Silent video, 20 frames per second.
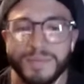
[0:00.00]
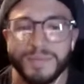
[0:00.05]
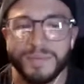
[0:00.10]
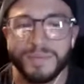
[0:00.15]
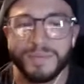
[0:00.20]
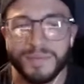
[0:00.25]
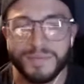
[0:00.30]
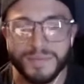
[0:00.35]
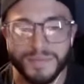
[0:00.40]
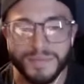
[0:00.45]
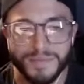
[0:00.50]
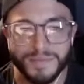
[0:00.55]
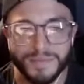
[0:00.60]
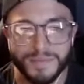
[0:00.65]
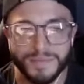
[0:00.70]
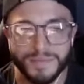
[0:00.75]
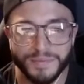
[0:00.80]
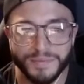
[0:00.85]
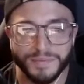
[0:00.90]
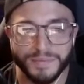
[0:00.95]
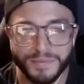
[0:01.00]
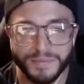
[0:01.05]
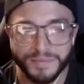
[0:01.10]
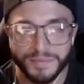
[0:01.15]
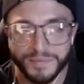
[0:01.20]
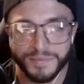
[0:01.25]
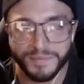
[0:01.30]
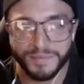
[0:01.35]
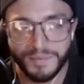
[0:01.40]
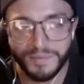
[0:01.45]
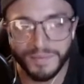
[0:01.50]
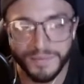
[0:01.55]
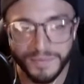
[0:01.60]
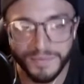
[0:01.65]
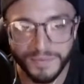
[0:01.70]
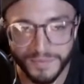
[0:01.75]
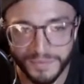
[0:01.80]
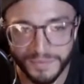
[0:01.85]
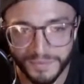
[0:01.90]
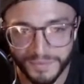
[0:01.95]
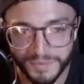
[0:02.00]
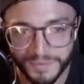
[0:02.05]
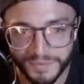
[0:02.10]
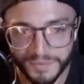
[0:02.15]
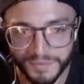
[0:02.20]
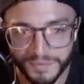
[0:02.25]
(not speaking)